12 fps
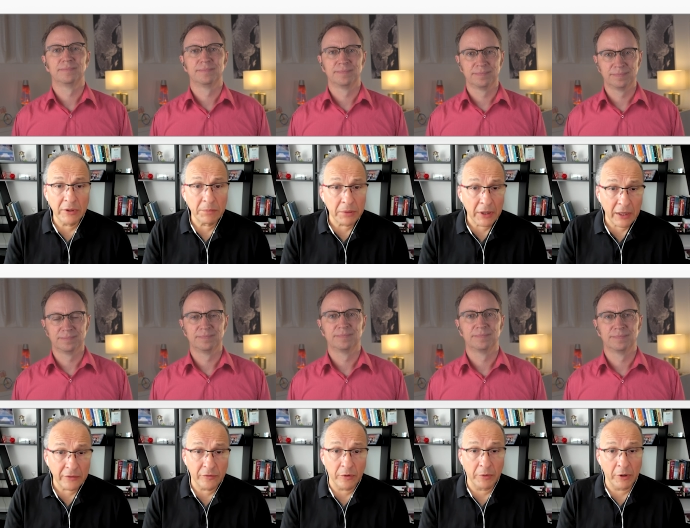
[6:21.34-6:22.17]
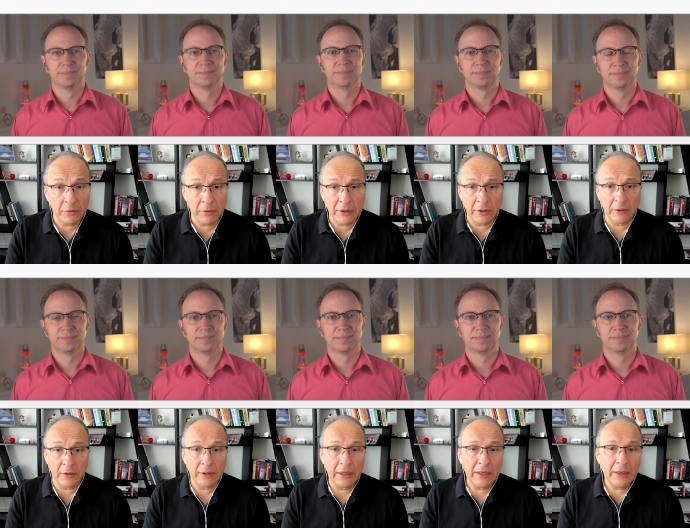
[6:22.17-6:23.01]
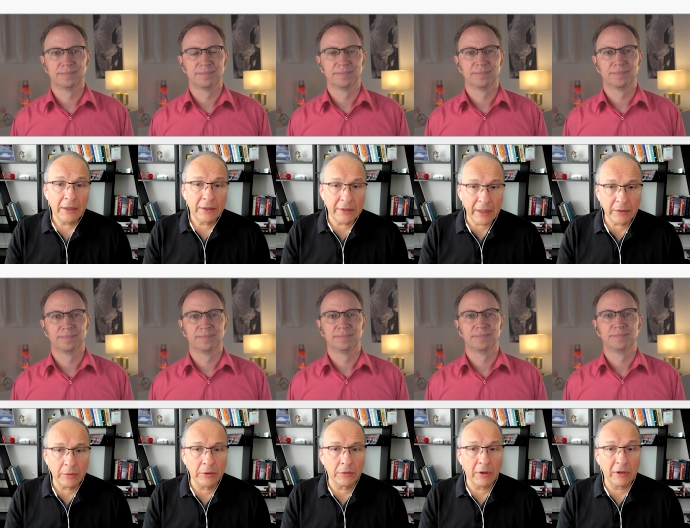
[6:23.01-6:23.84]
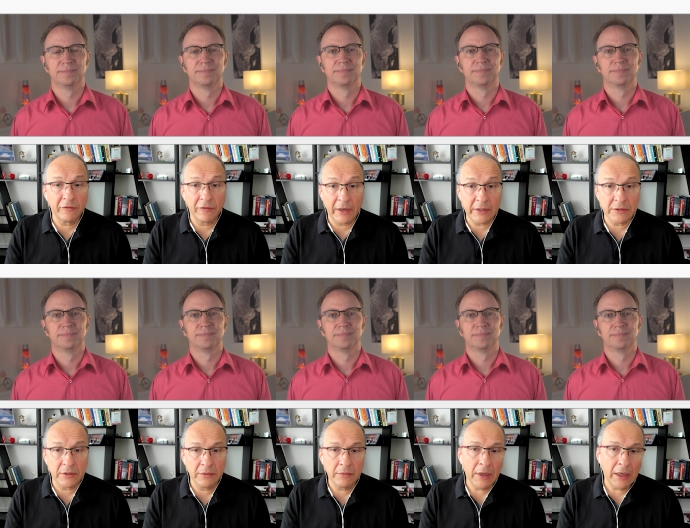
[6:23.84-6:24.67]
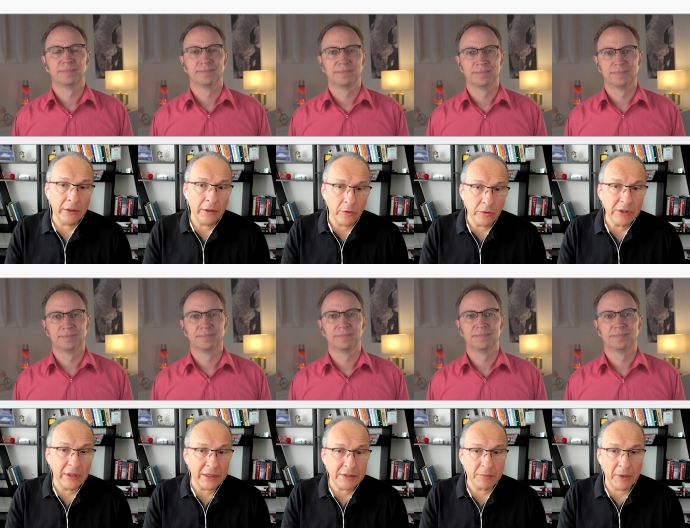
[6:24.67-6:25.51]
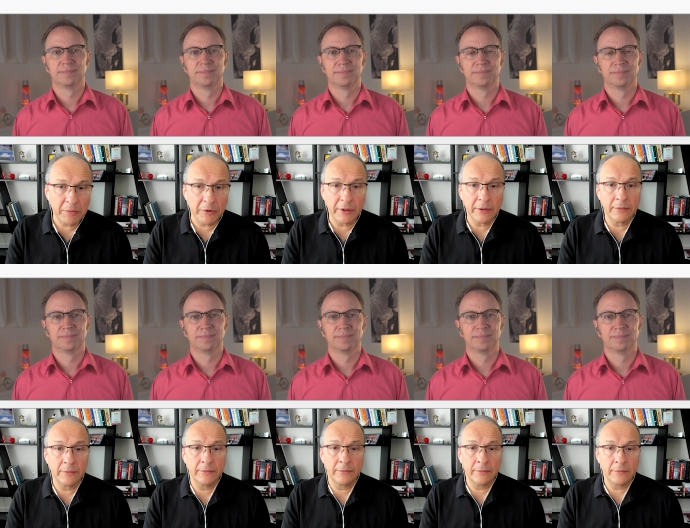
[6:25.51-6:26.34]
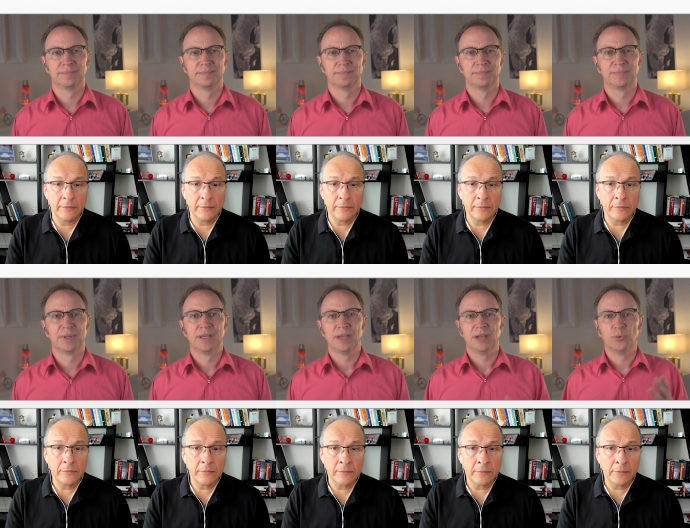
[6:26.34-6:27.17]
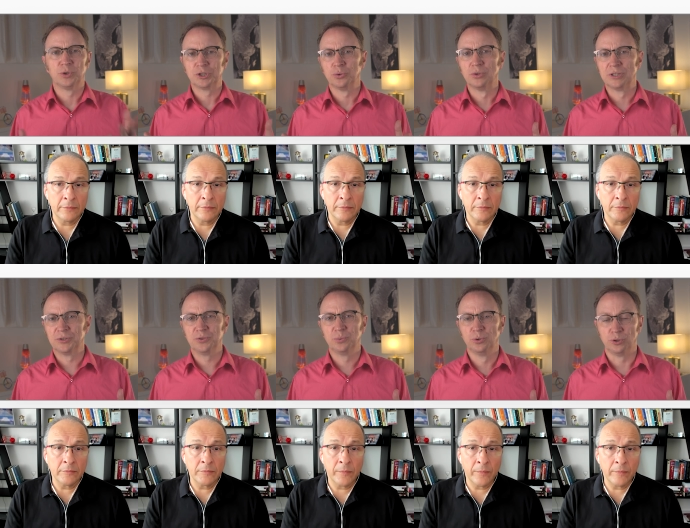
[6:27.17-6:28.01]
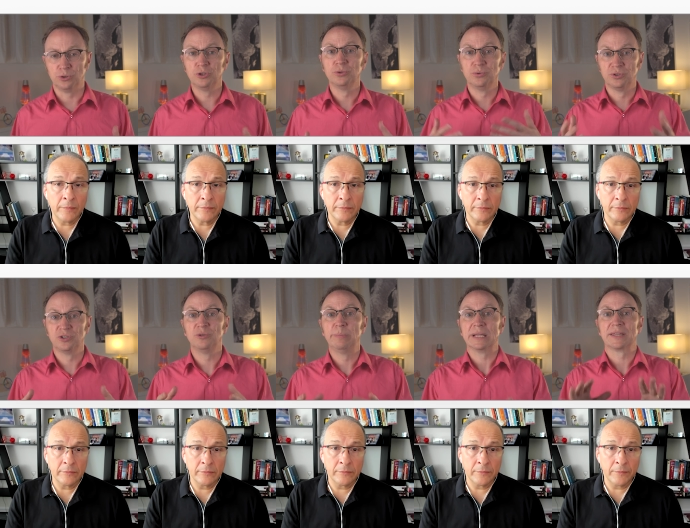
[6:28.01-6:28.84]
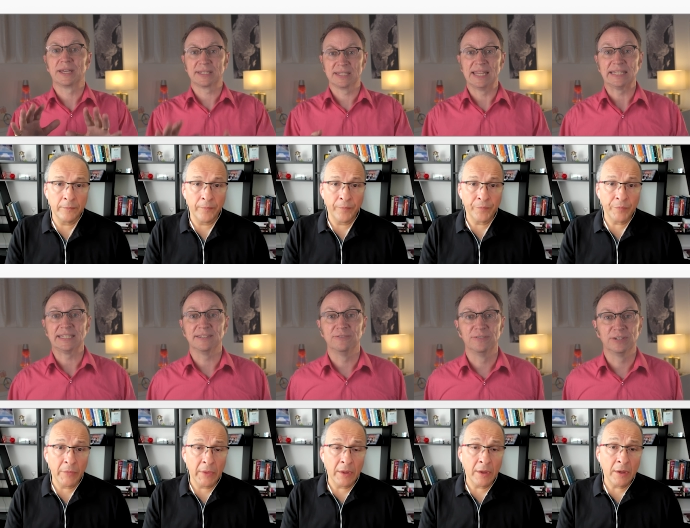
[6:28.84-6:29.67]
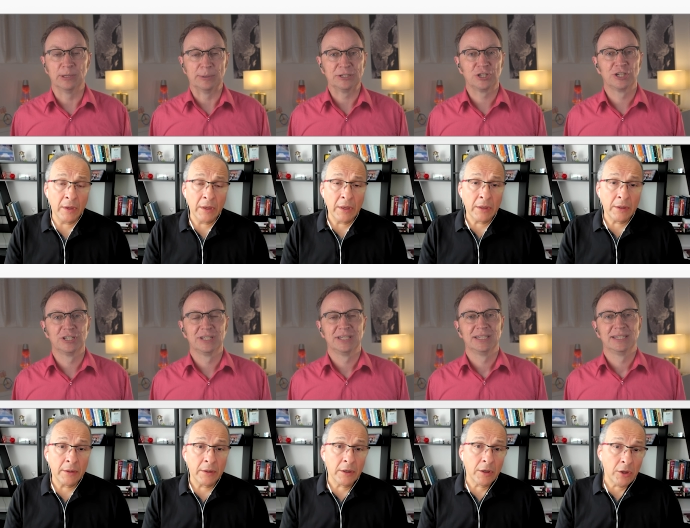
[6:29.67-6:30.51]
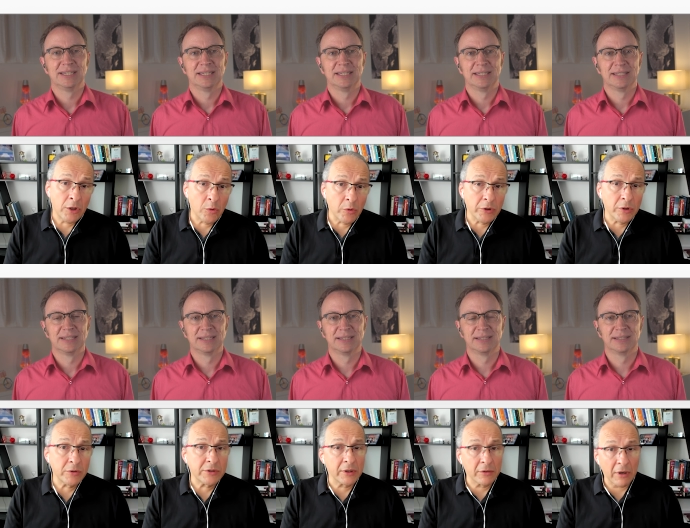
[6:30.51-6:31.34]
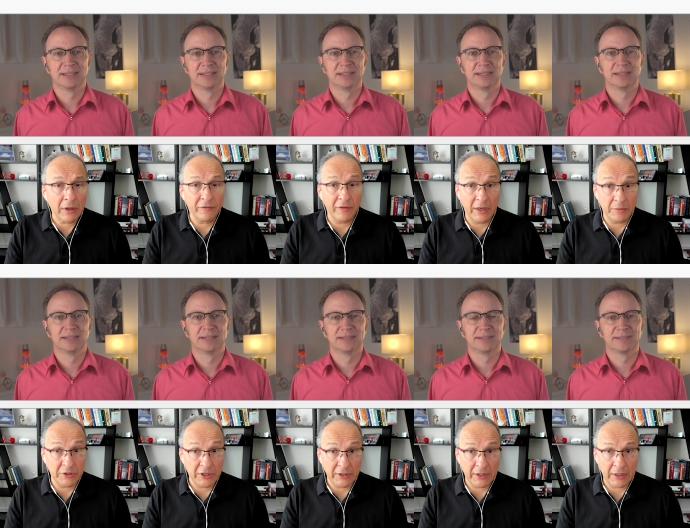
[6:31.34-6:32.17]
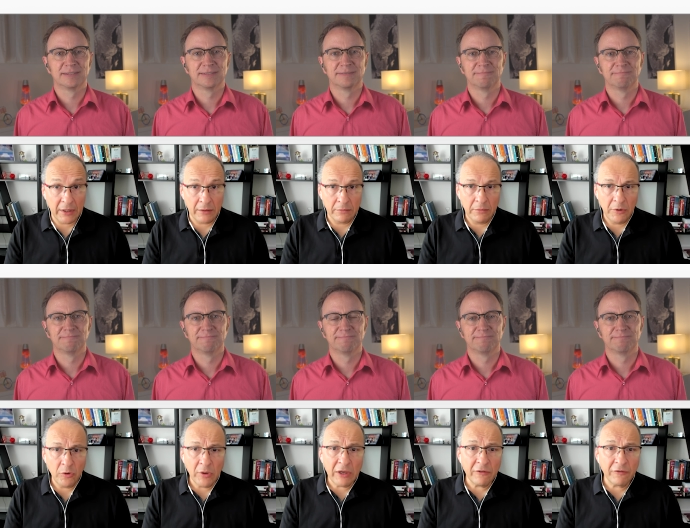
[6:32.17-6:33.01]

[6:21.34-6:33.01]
Speaker 1: the platform you're running on. That will run faster and use less memory.
Speaker 2: What tools would you use to build that native
Speaker 1: image? You would use the GraalVM J D K. You can